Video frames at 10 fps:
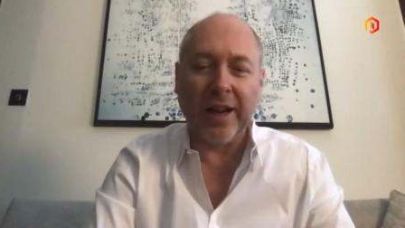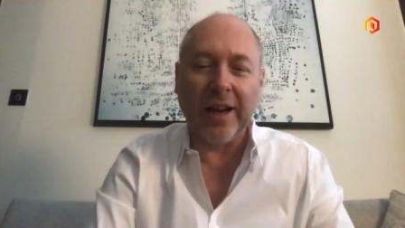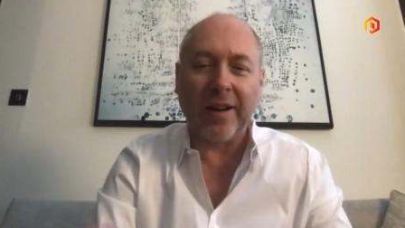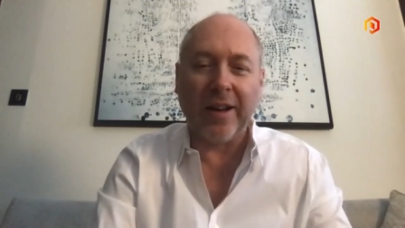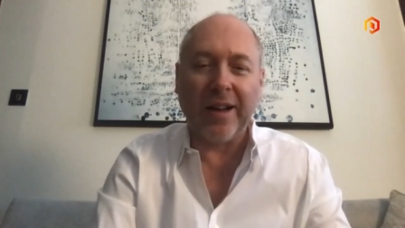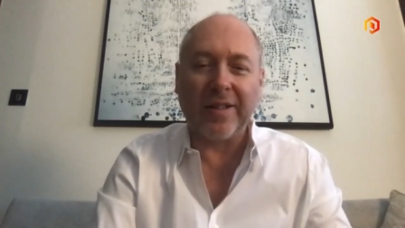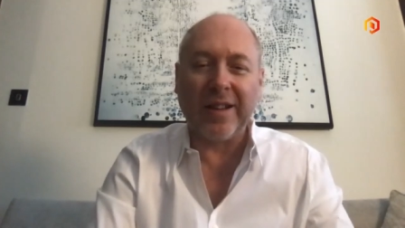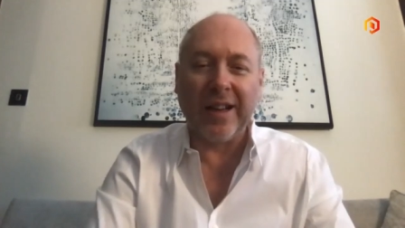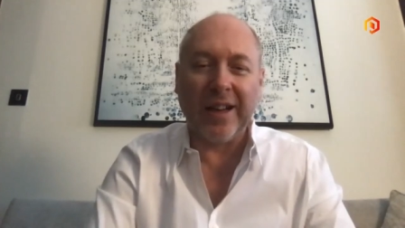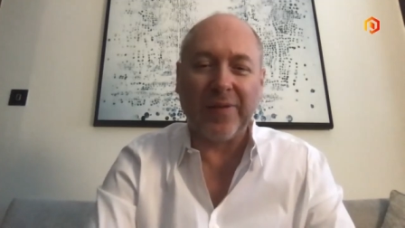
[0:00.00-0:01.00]
At last,
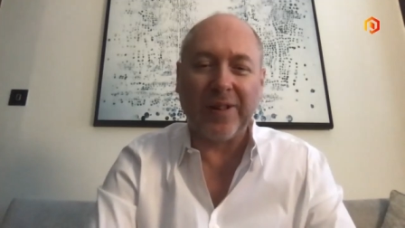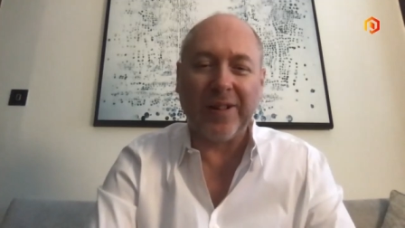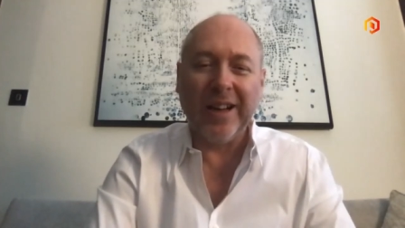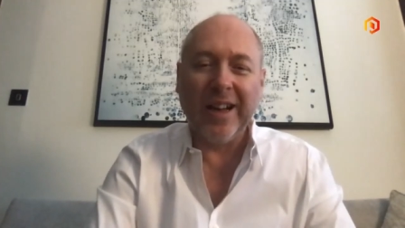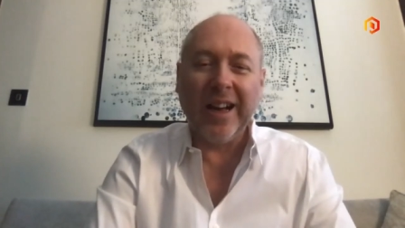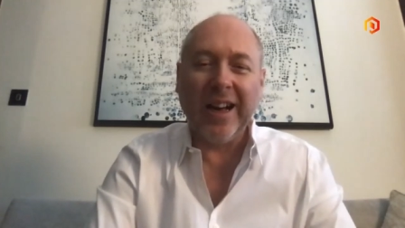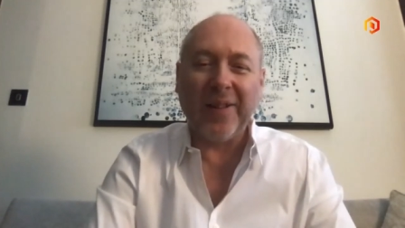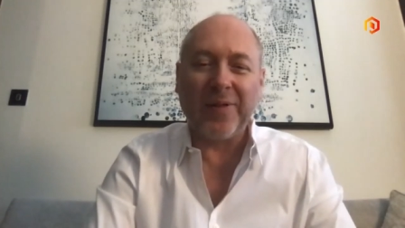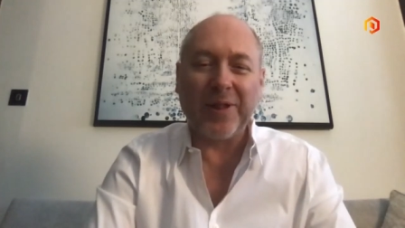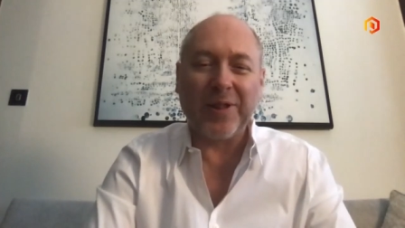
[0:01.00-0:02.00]
after
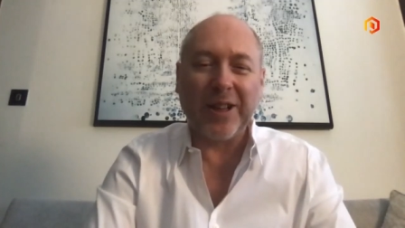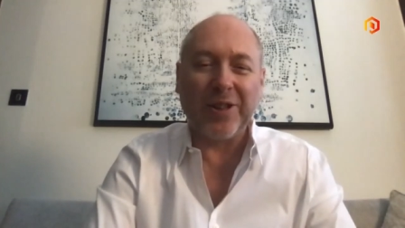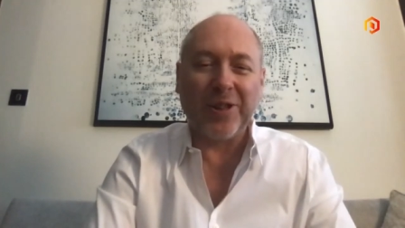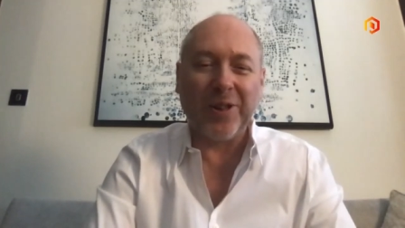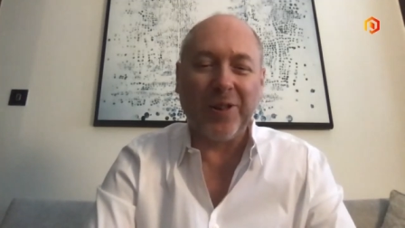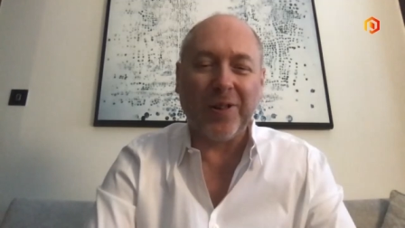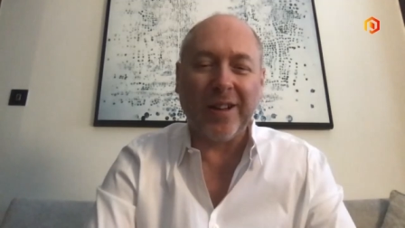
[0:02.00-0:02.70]
after such a long